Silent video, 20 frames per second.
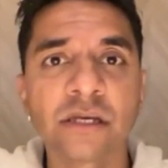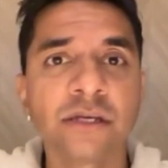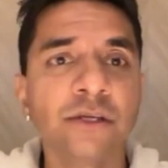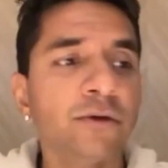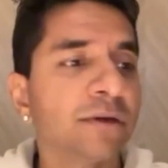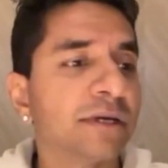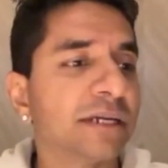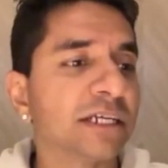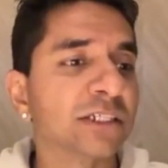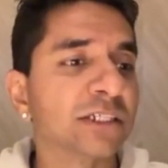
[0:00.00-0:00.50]

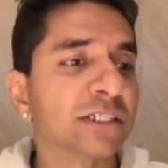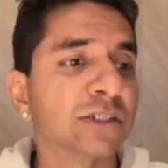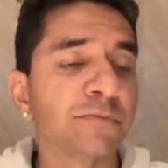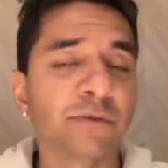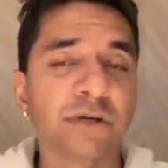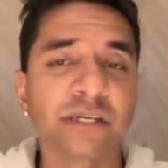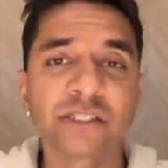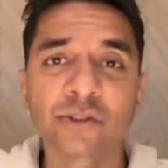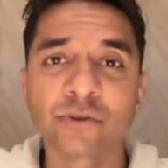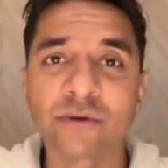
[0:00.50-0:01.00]
you can
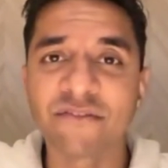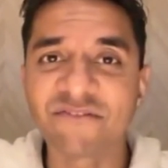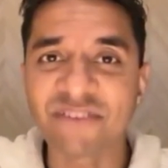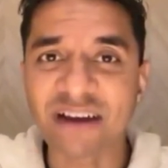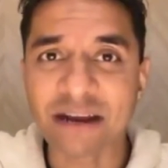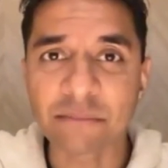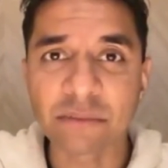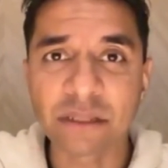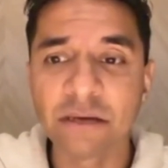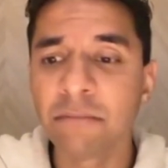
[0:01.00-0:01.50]
express to a
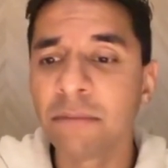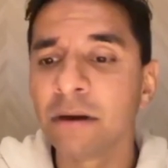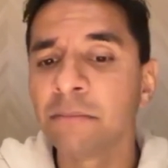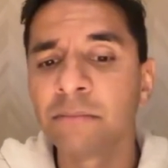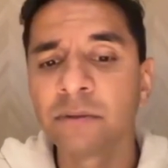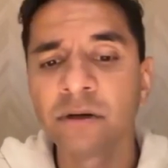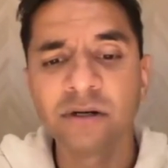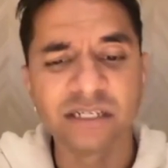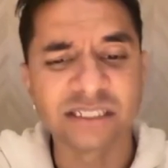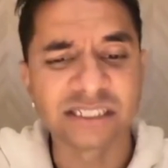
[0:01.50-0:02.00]
family
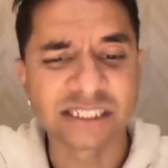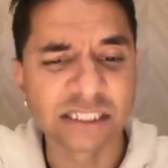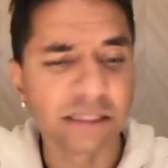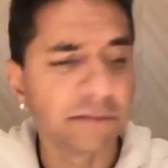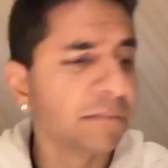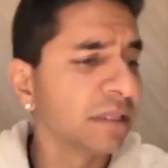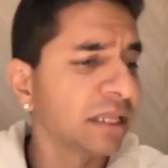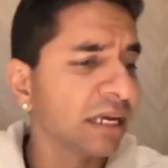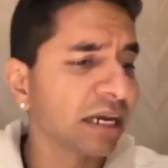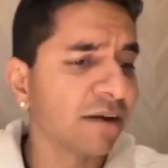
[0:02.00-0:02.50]
member, a
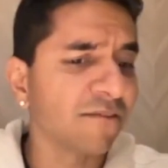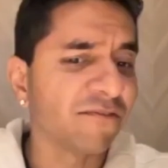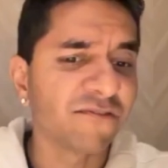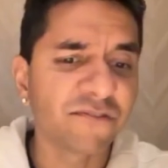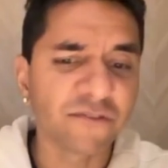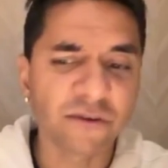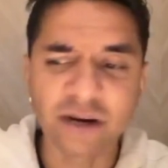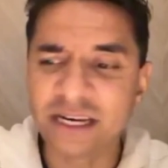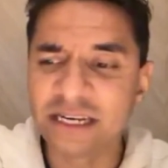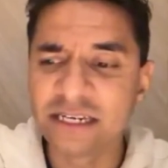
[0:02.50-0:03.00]
sibling, a
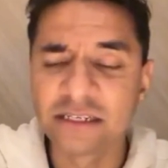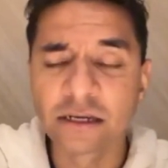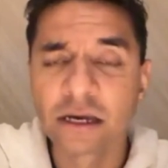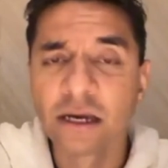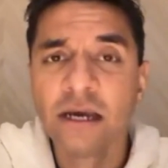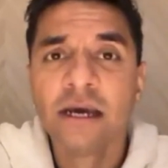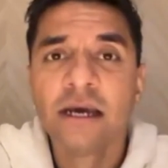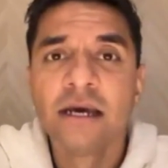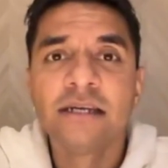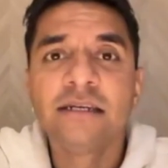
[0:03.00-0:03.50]
friend,
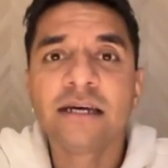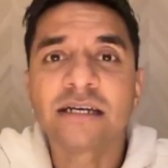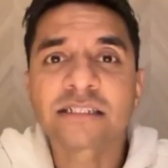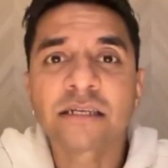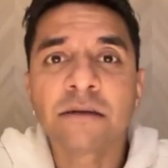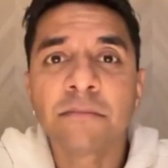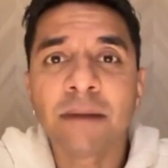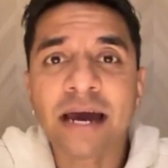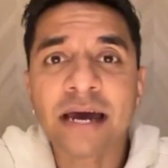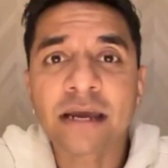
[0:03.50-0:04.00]

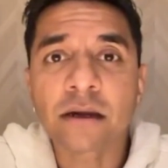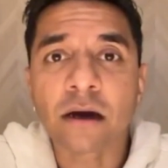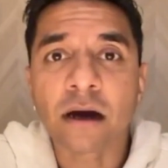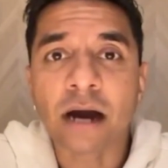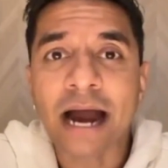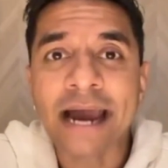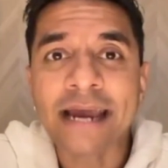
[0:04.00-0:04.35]
doesn't matter.